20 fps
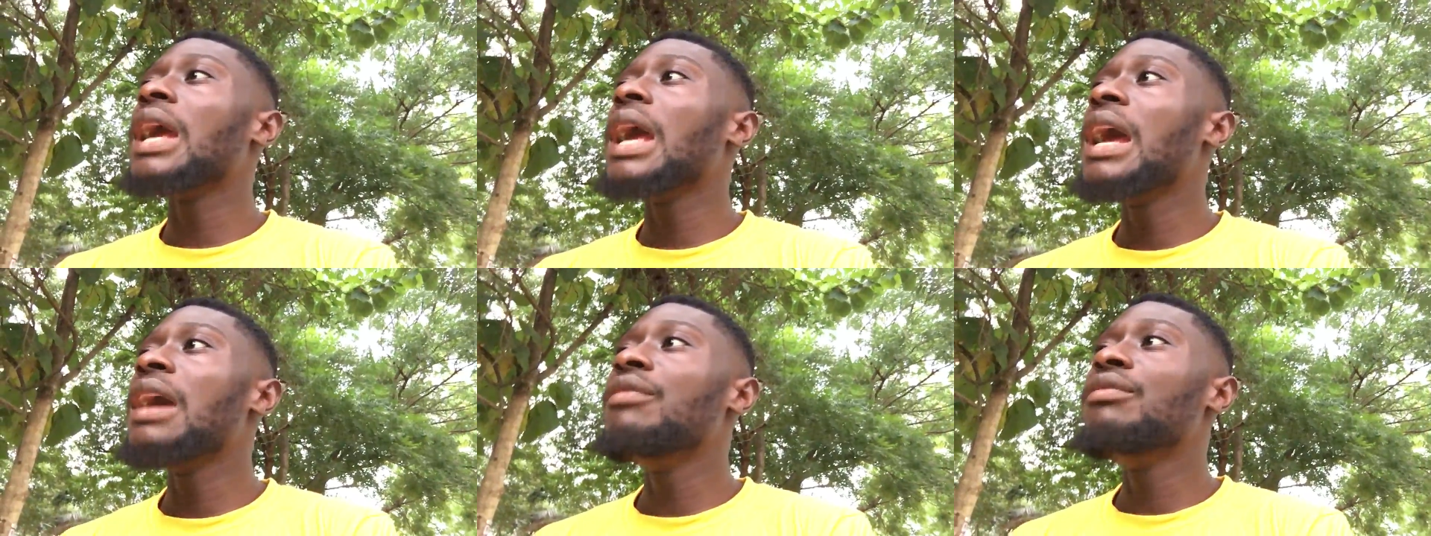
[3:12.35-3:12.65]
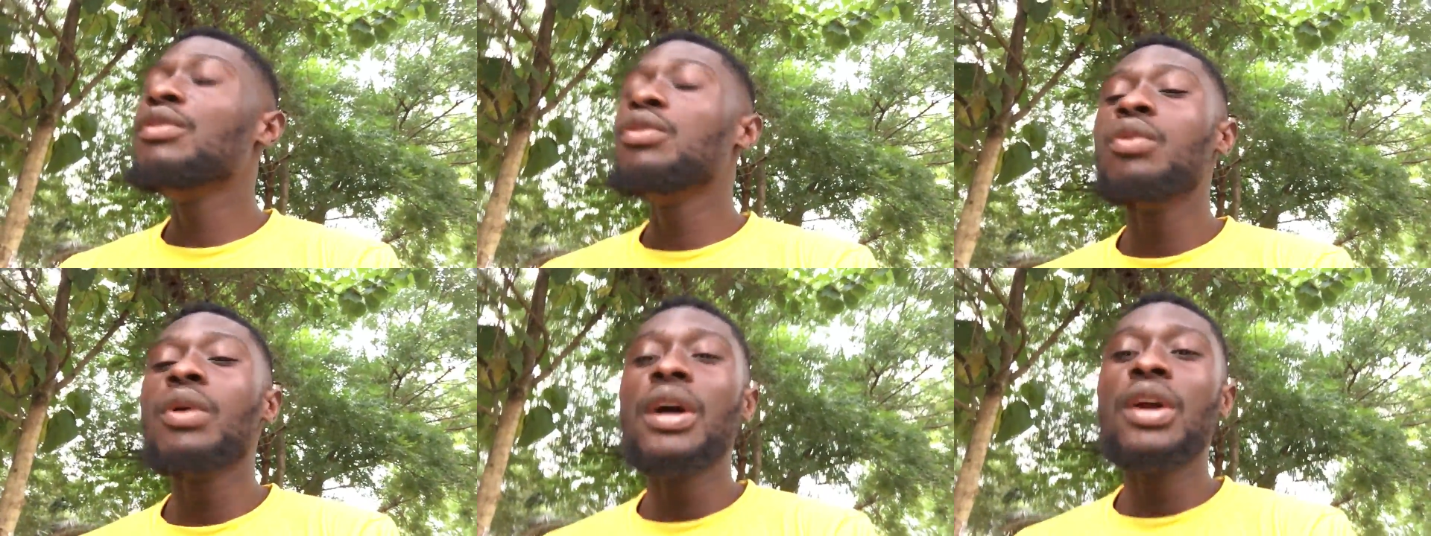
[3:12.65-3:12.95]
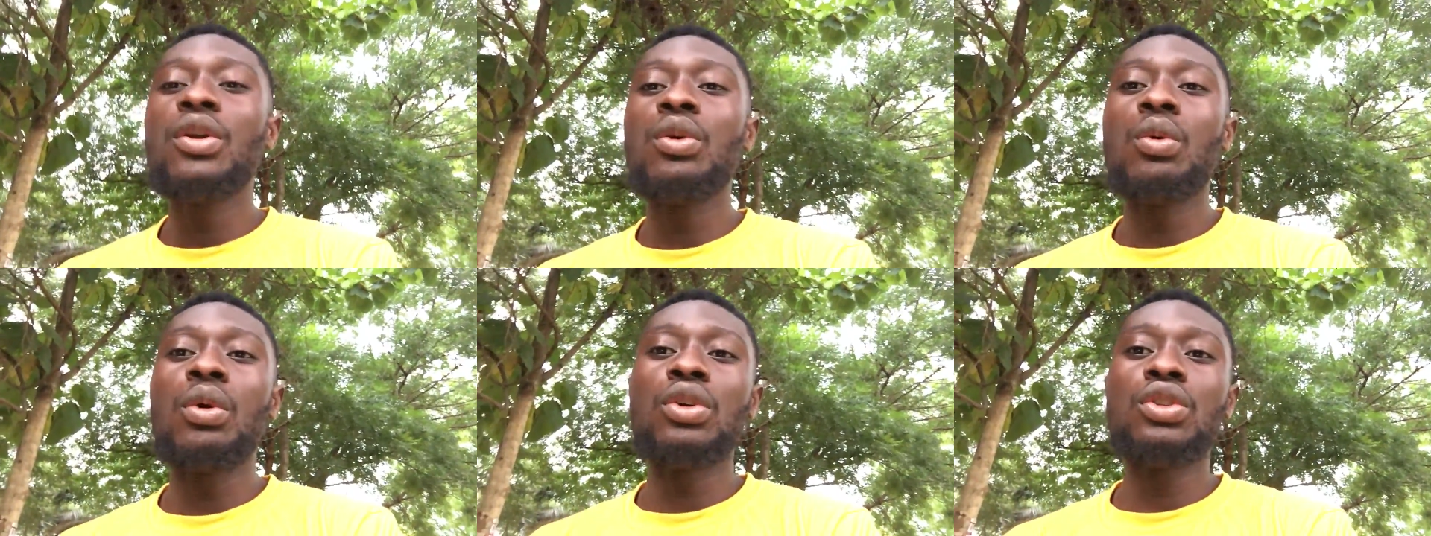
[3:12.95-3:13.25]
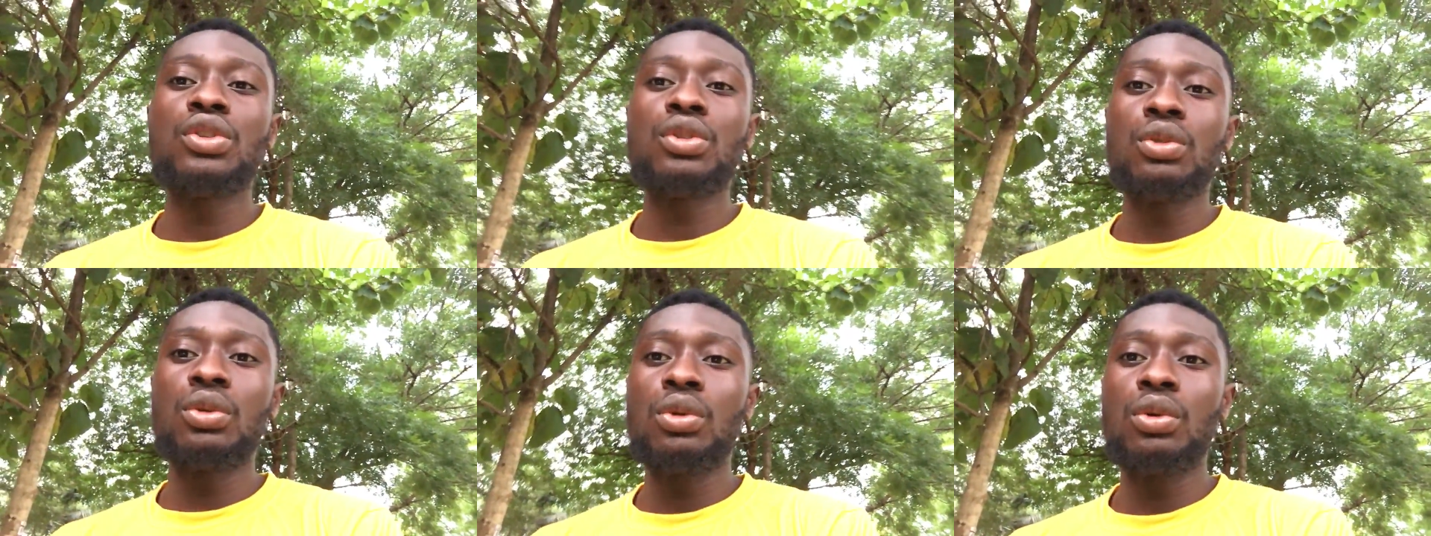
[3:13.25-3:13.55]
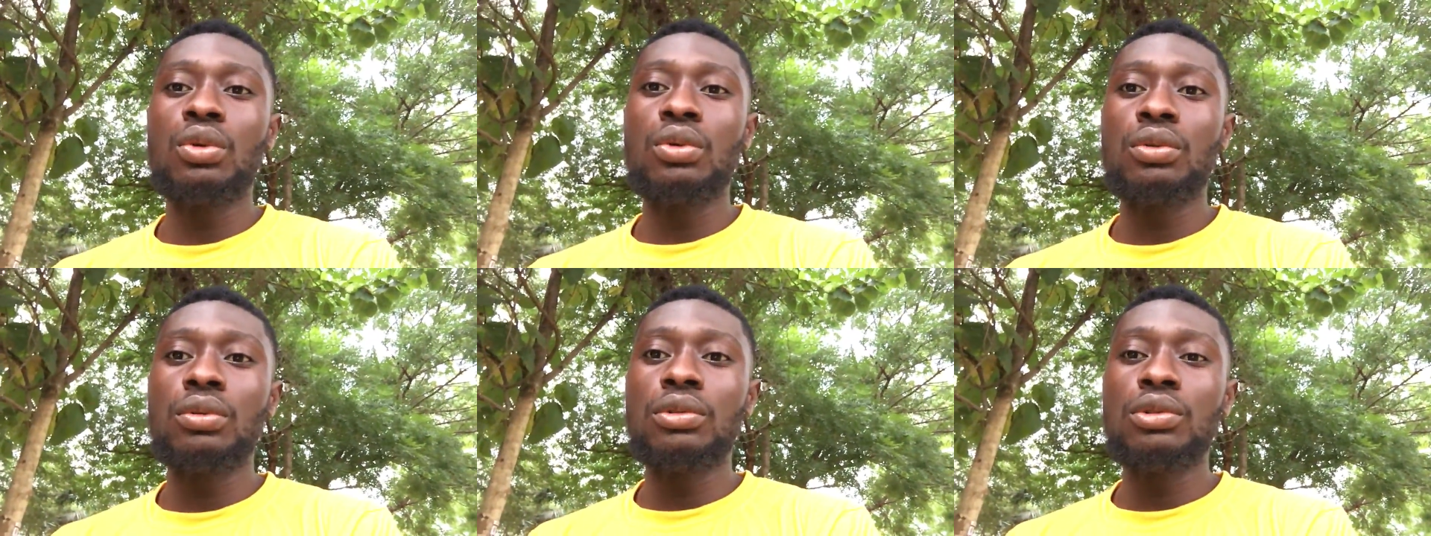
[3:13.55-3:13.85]
everywhere you want to
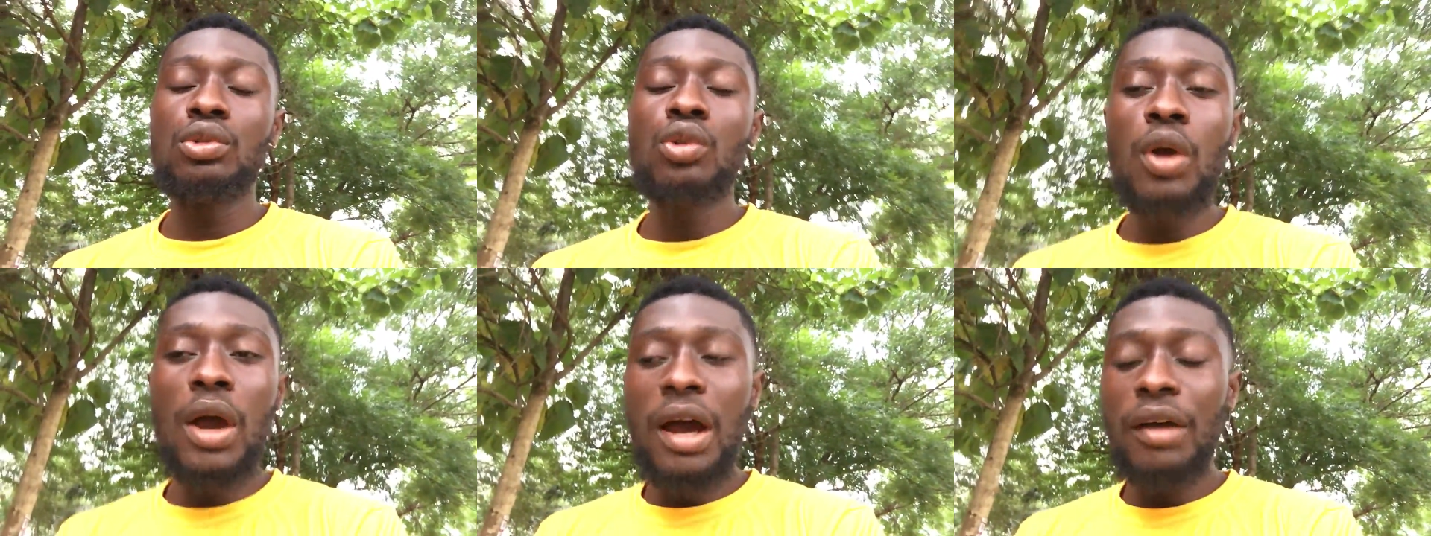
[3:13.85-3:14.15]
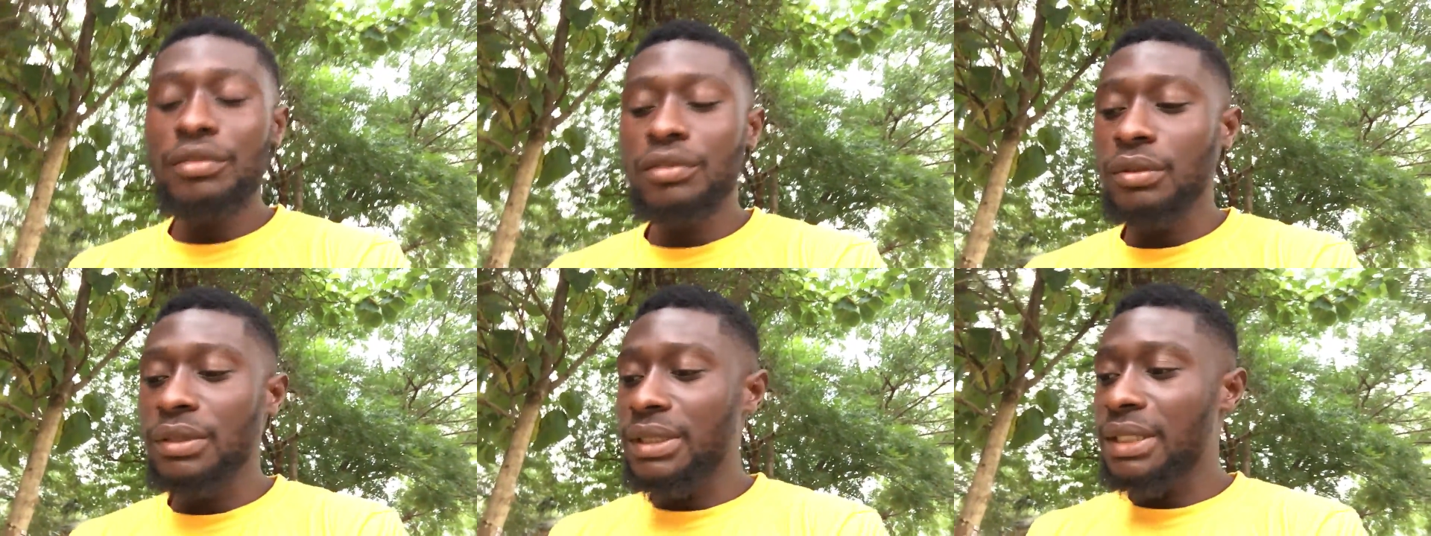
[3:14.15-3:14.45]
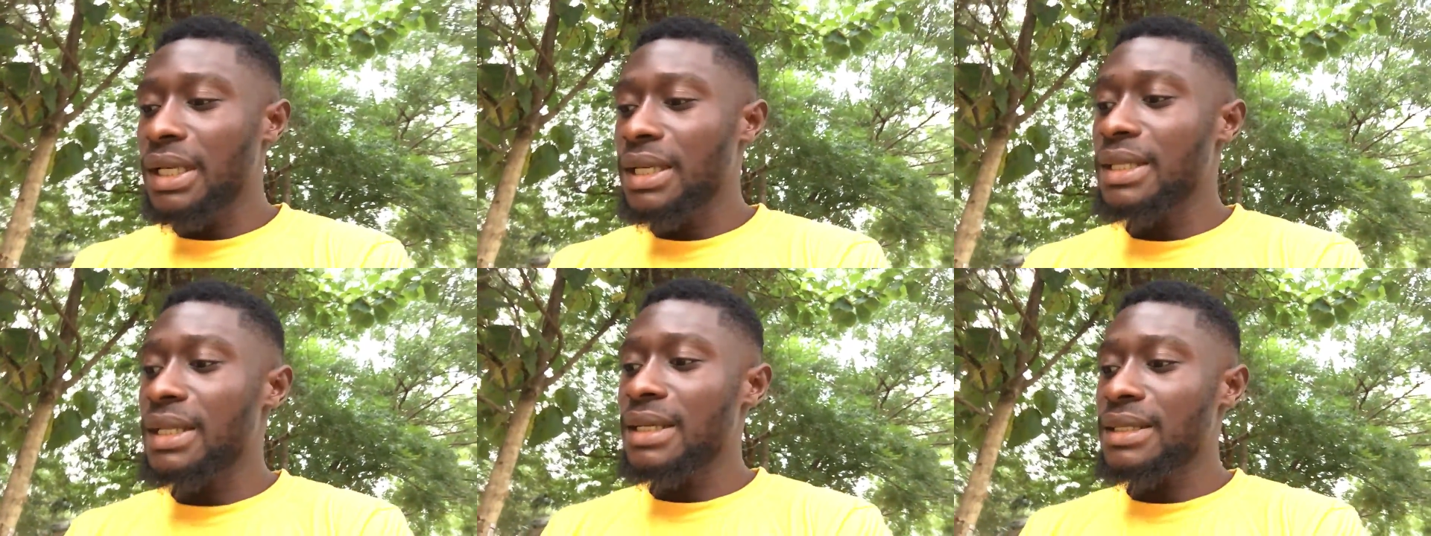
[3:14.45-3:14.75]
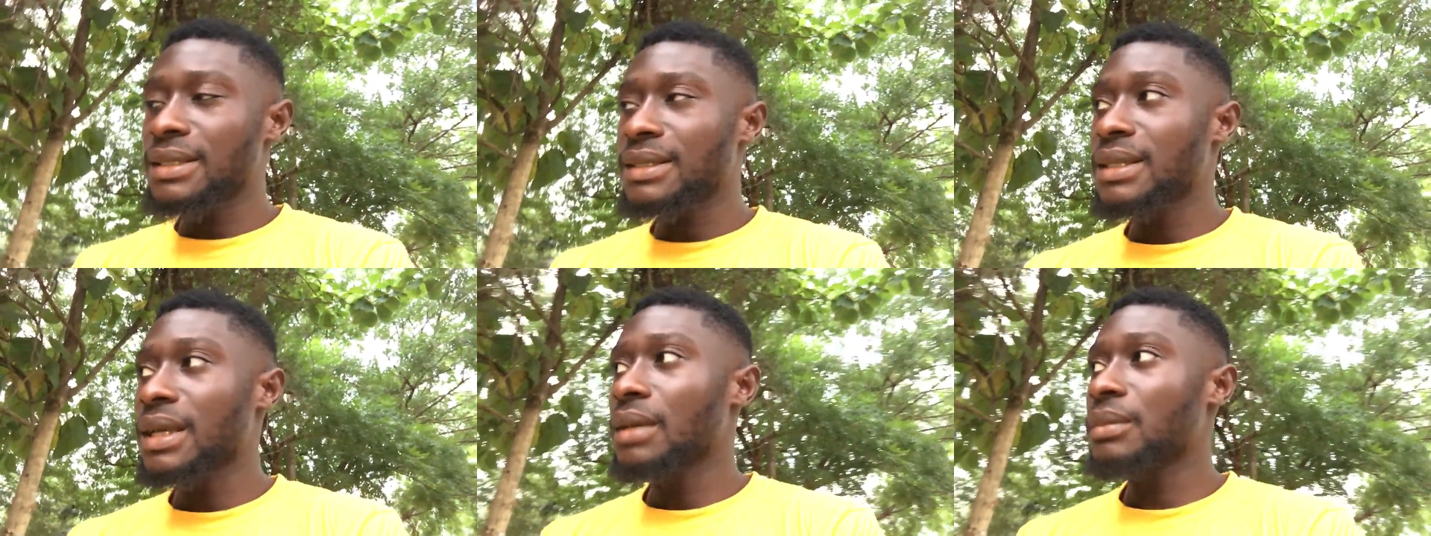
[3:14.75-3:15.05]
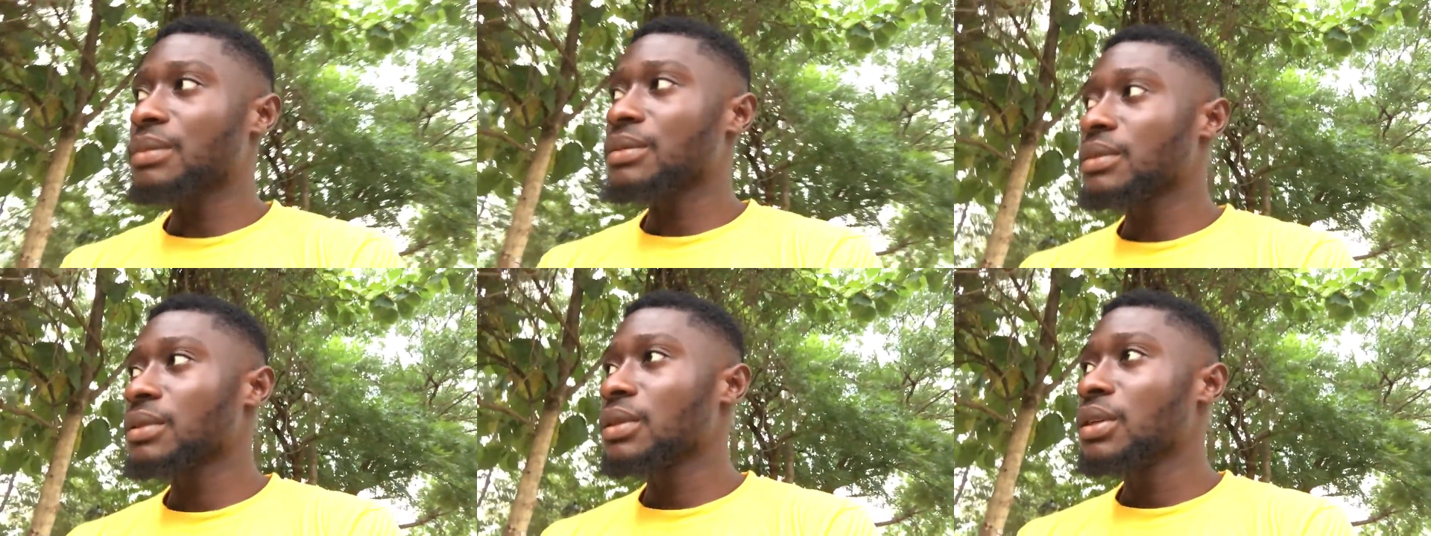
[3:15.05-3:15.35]
go. You have to take the
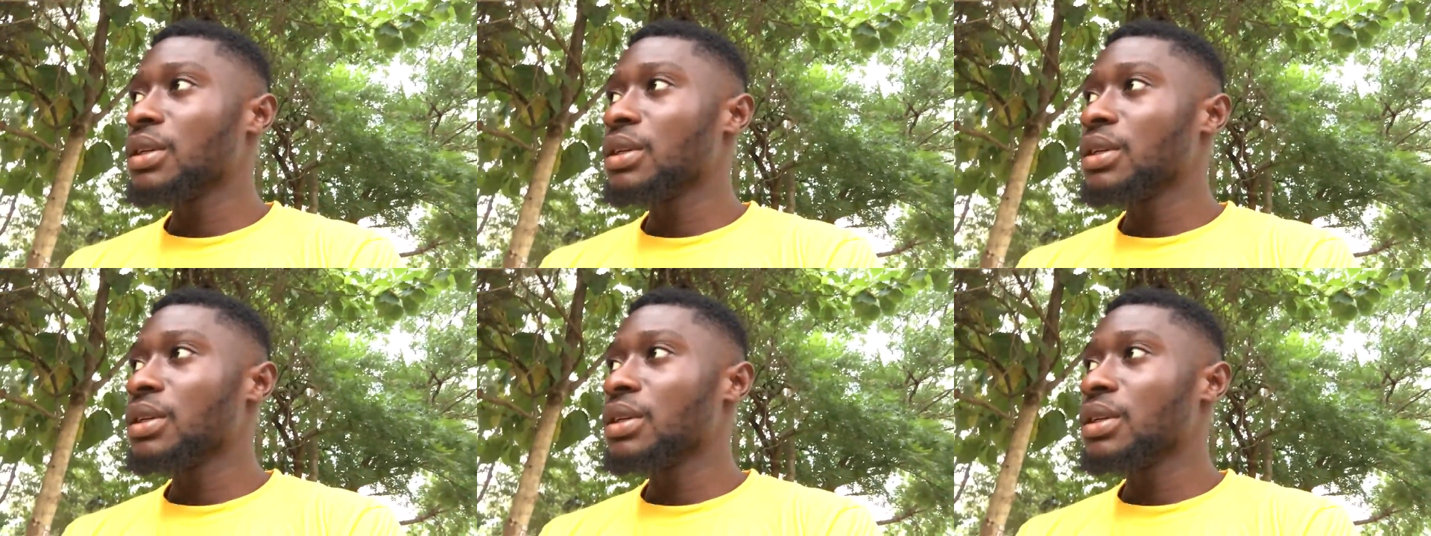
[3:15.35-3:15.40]
steps.